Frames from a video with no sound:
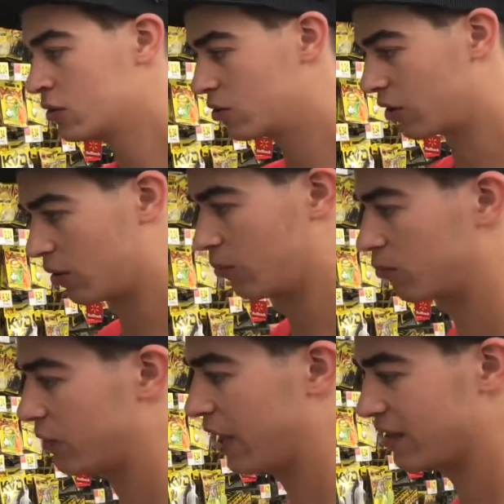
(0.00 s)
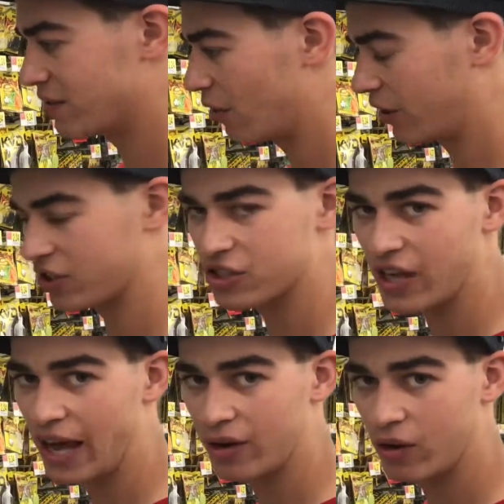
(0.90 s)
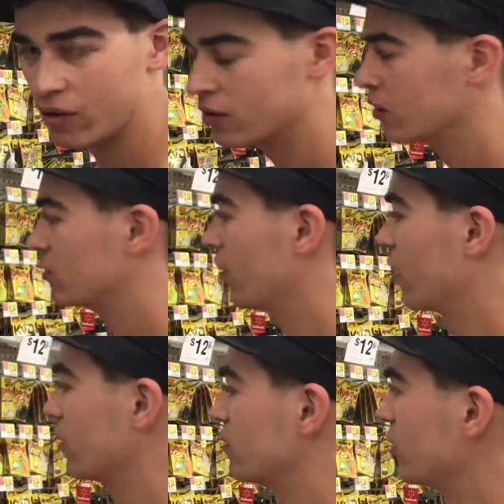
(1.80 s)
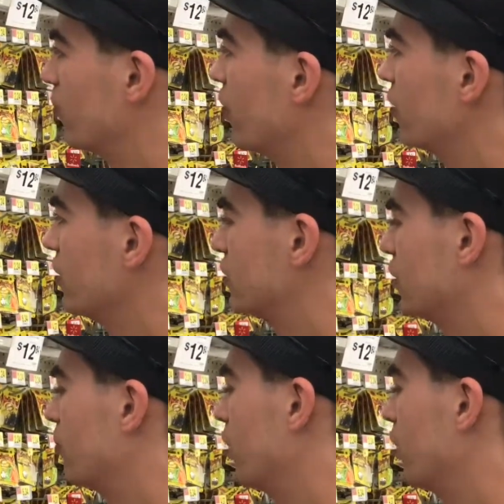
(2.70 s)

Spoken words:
so it can cast out like a shadow so they can see the bait easier.